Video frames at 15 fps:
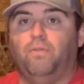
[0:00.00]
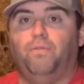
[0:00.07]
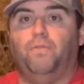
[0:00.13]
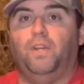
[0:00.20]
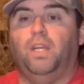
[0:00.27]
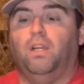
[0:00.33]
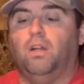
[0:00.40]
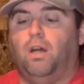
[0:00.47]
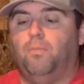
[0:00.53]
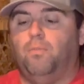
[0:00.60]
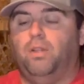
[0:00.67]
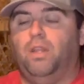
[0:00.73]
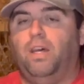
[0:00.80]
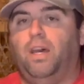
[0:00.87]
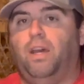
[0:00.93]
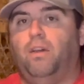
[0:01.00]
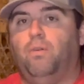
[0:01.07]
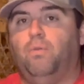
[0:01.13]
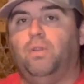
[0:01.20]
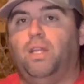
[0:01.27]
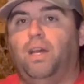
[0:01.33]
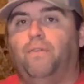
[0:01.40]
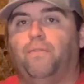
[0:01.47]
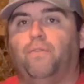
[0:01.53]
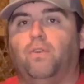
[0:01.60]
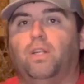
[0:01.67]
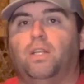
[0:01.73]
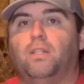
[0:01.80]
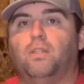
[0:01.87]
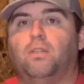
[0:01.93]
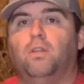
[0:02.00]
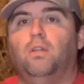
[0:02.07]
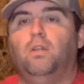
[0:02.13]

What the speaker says: feet come with that freeze.